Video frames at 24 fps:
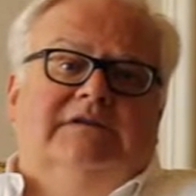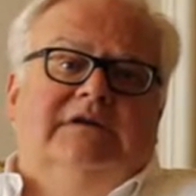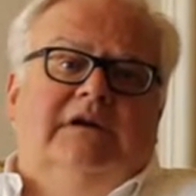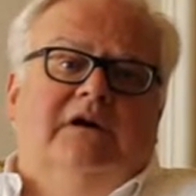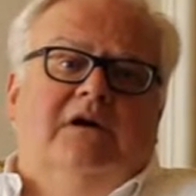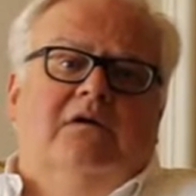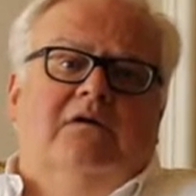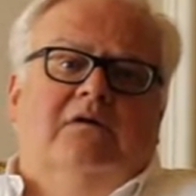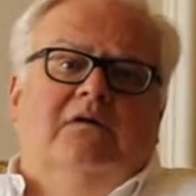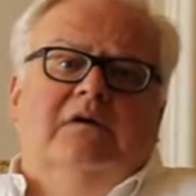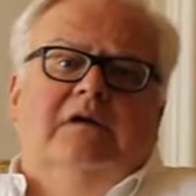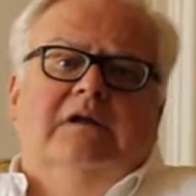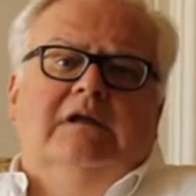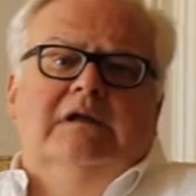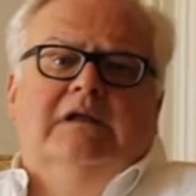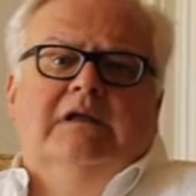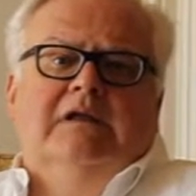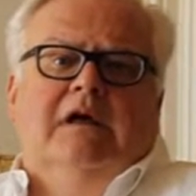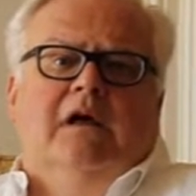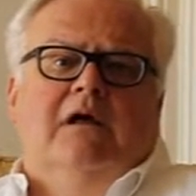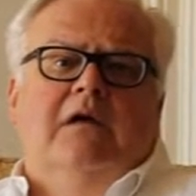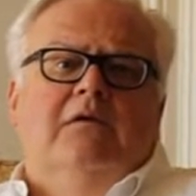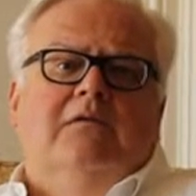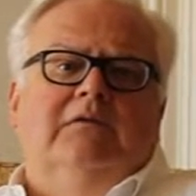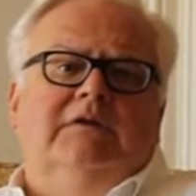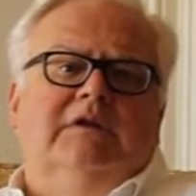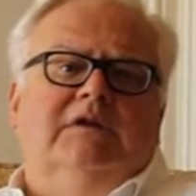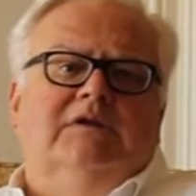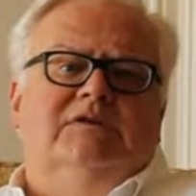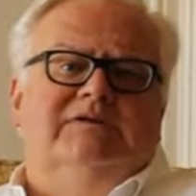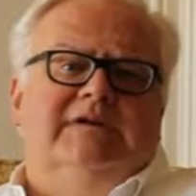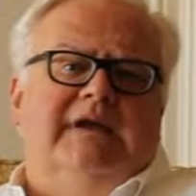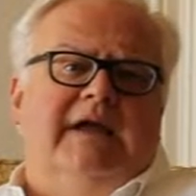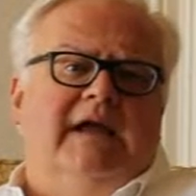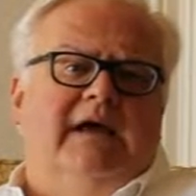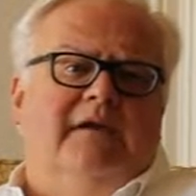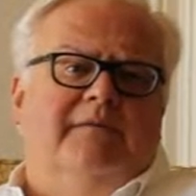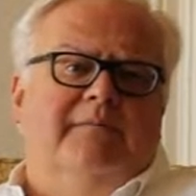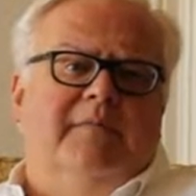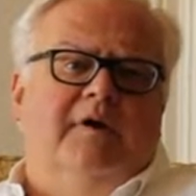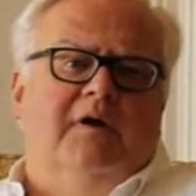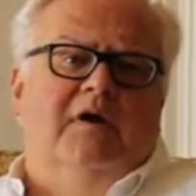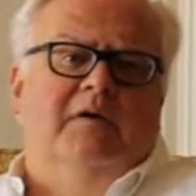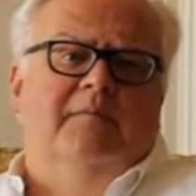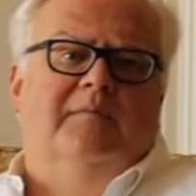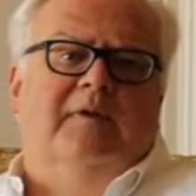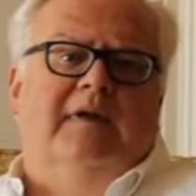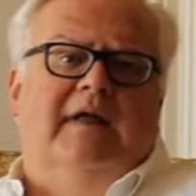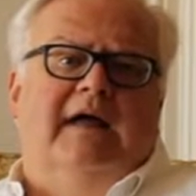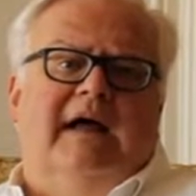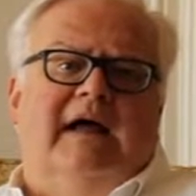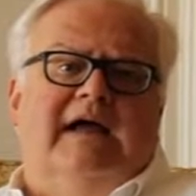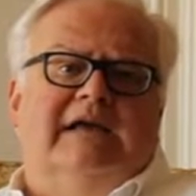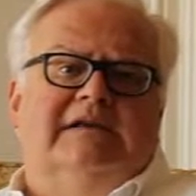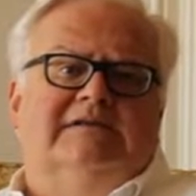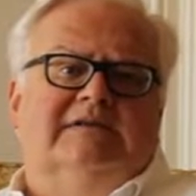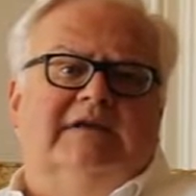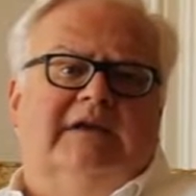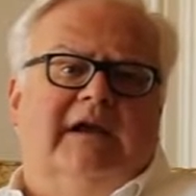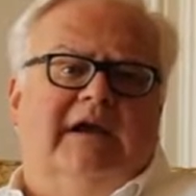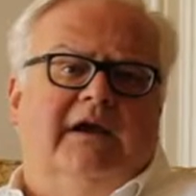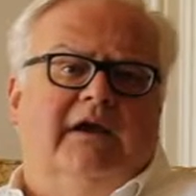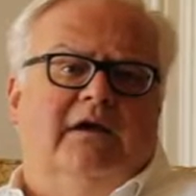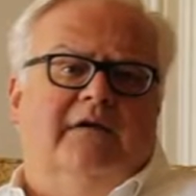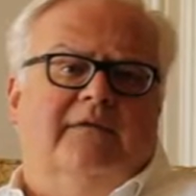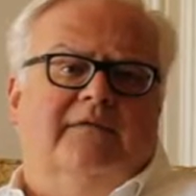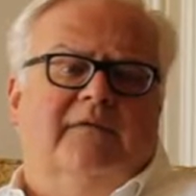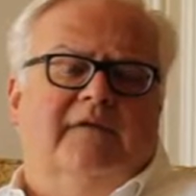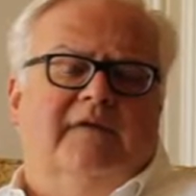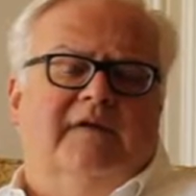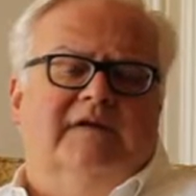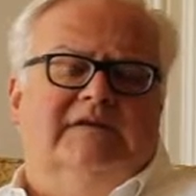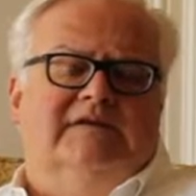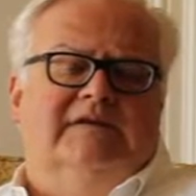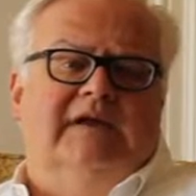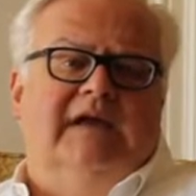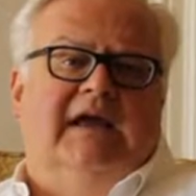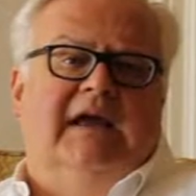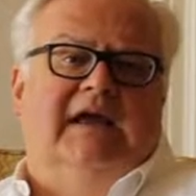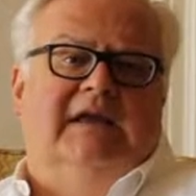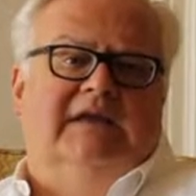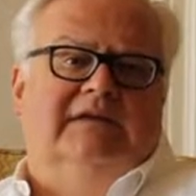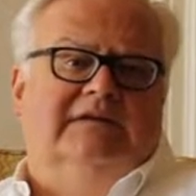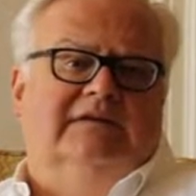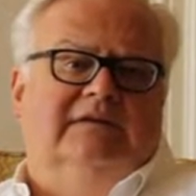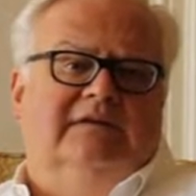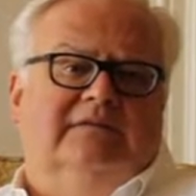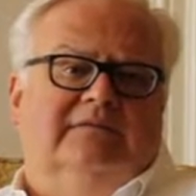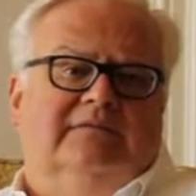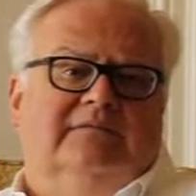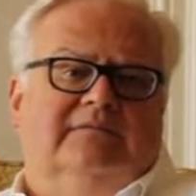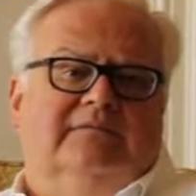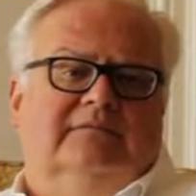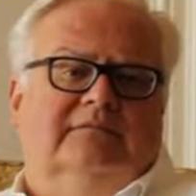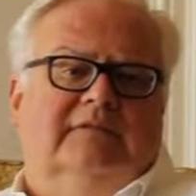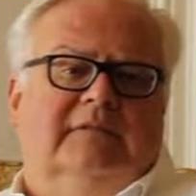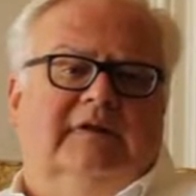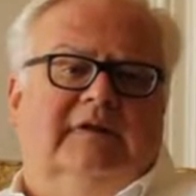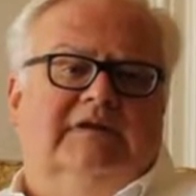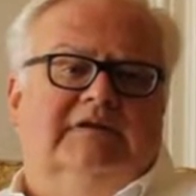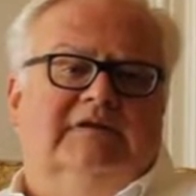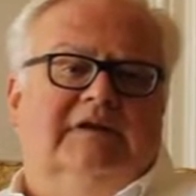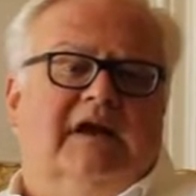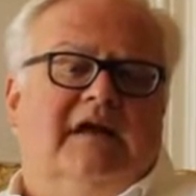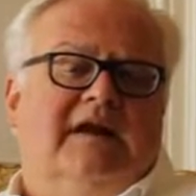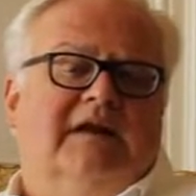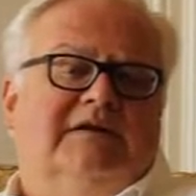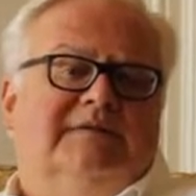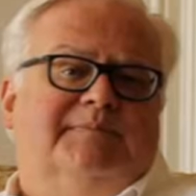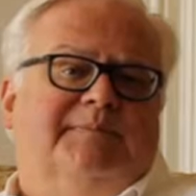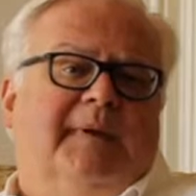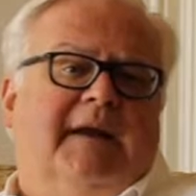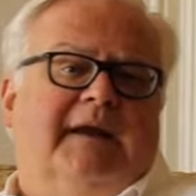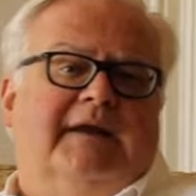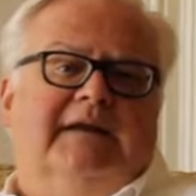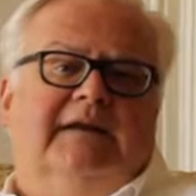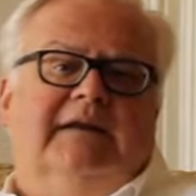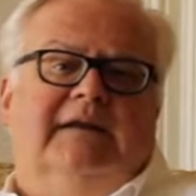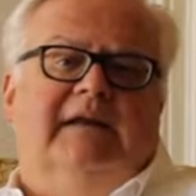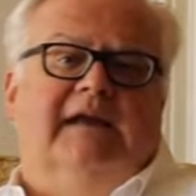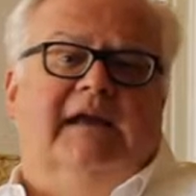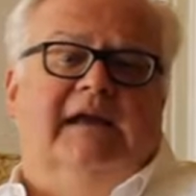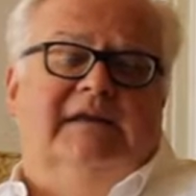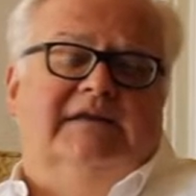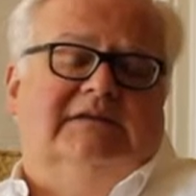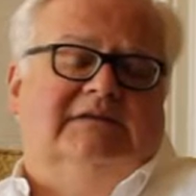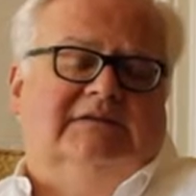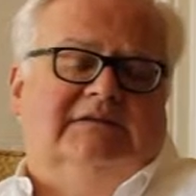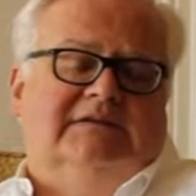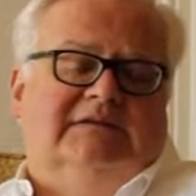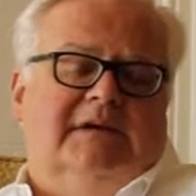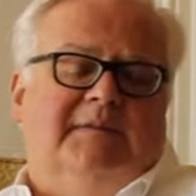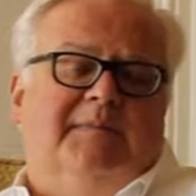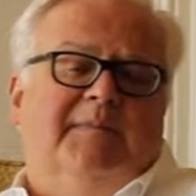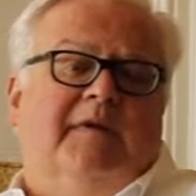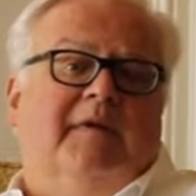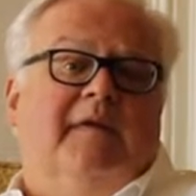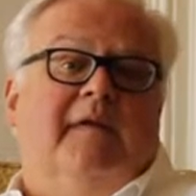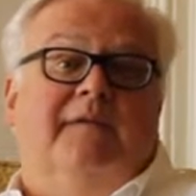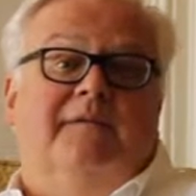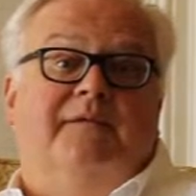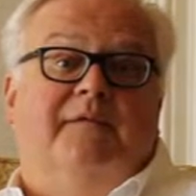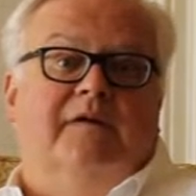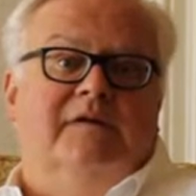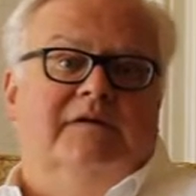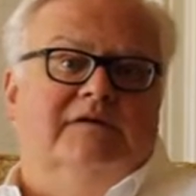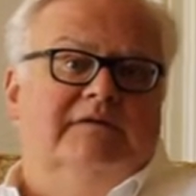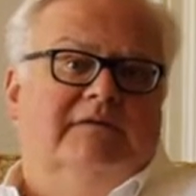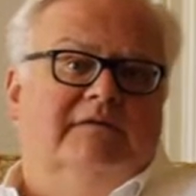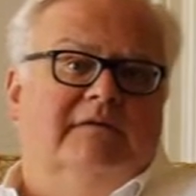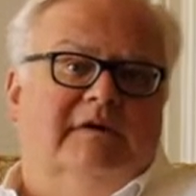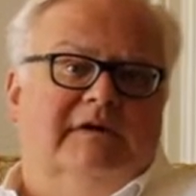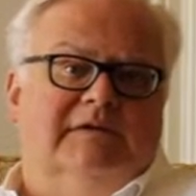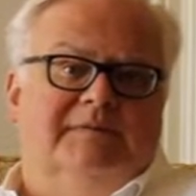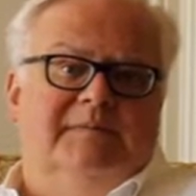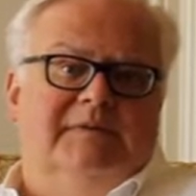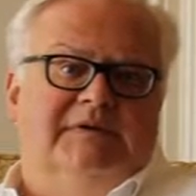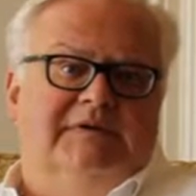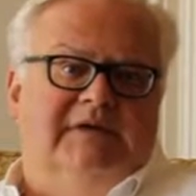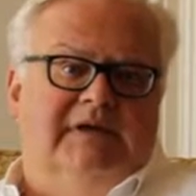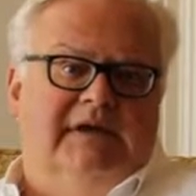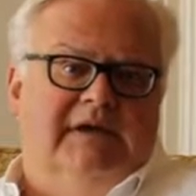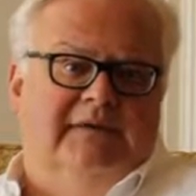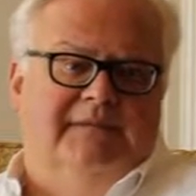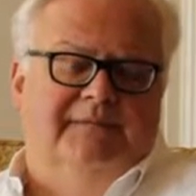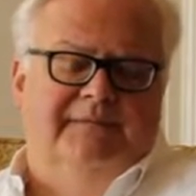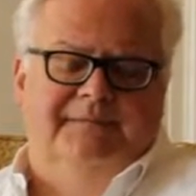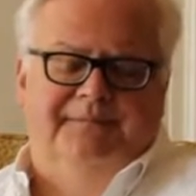So the whole little town mobilized to care for these guests, these unexpected guests, similar to the first Christmas Eve.